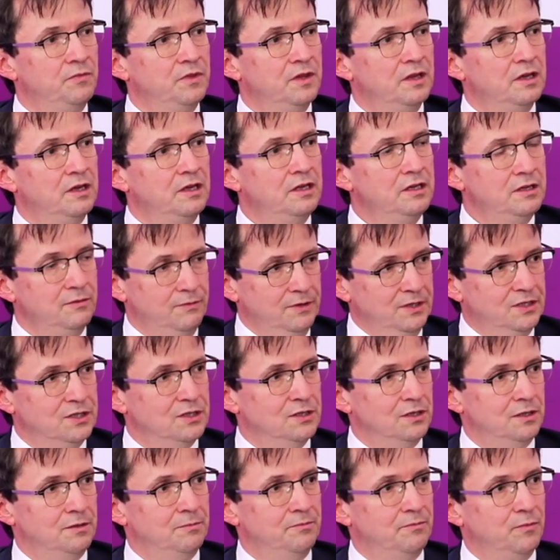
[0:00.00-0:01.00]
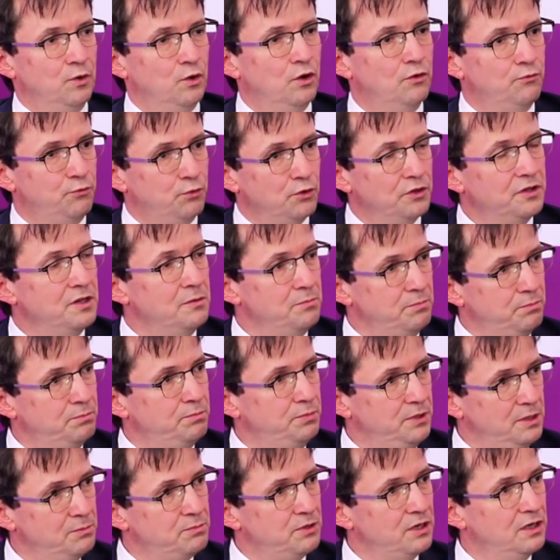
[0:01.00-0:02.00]
individual or for the
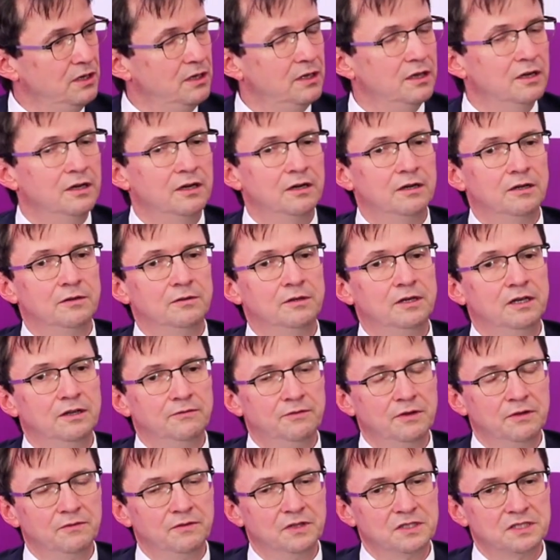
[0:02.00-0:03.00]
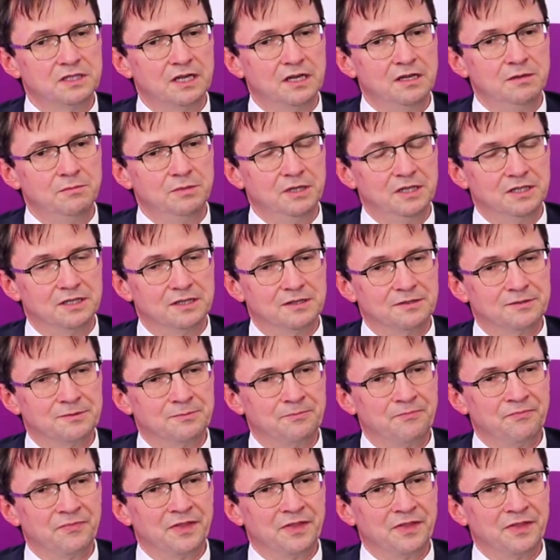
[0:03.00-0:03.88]
people living with diabetes.